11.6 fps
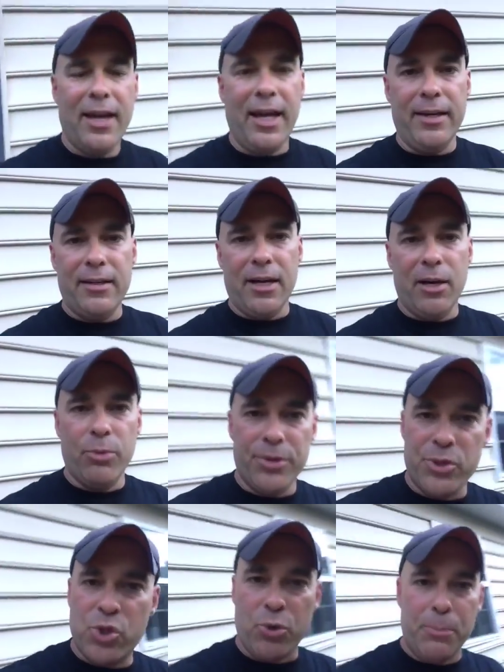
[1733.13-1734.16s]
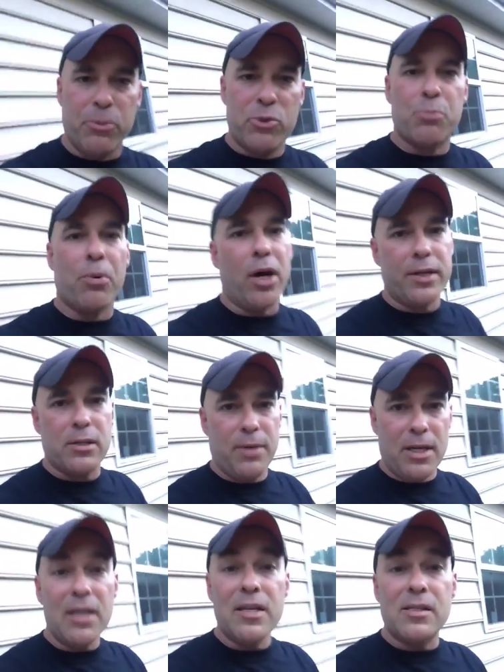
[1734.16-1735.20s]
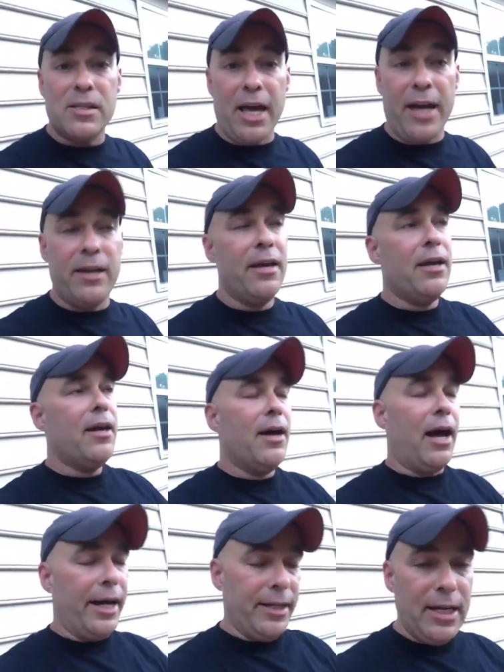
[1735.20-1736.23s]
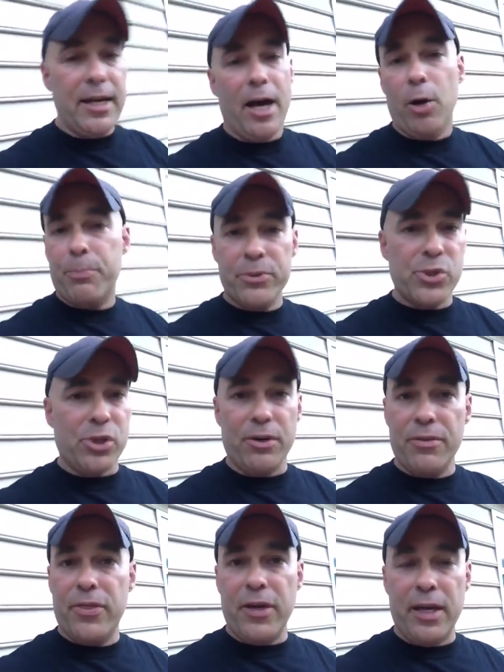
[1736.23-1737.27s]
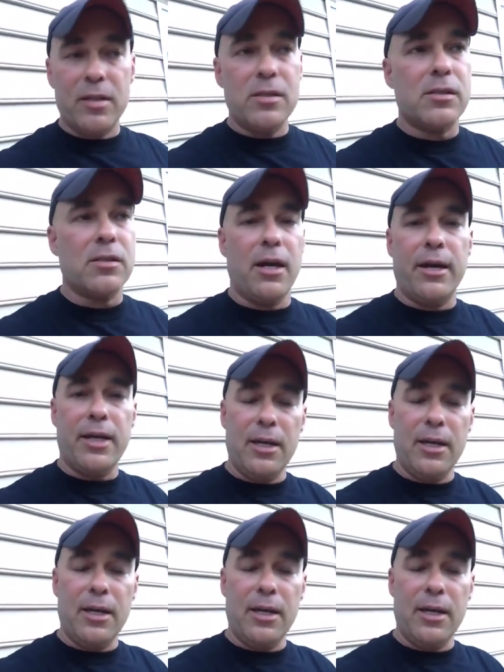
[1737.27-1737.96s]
And when the script was brought to me, he said, I need help with certain things.